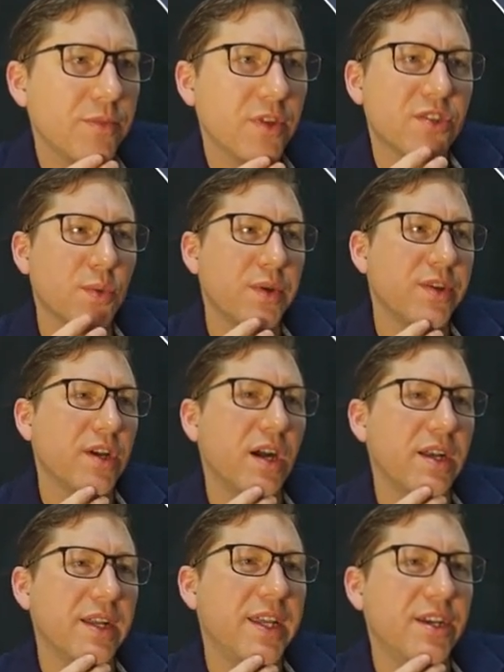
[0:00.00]
So we
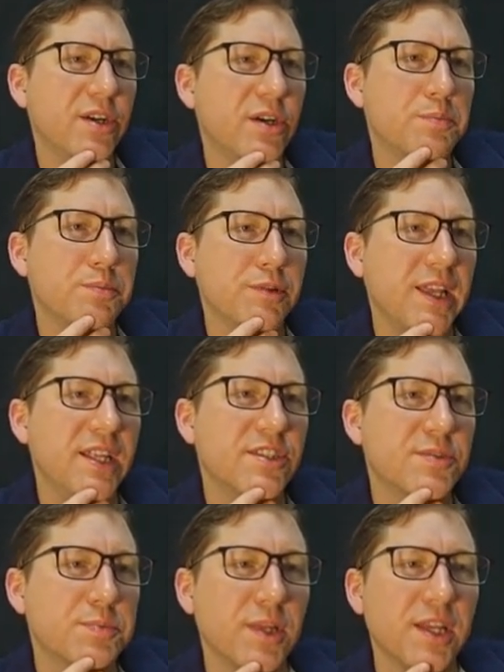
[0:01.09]
got here Blade
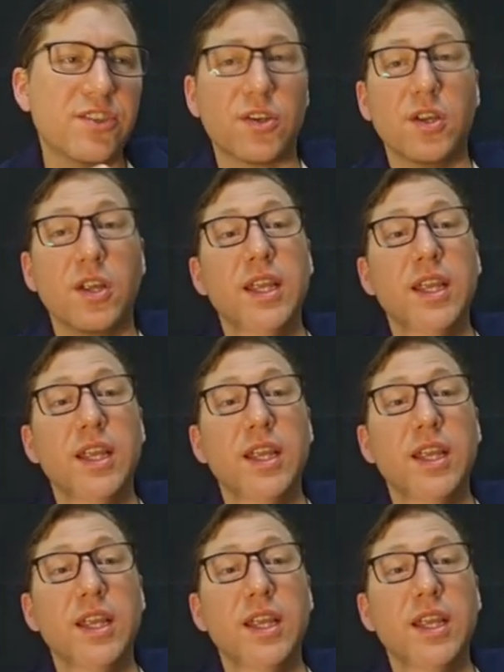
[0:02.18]
Splicer.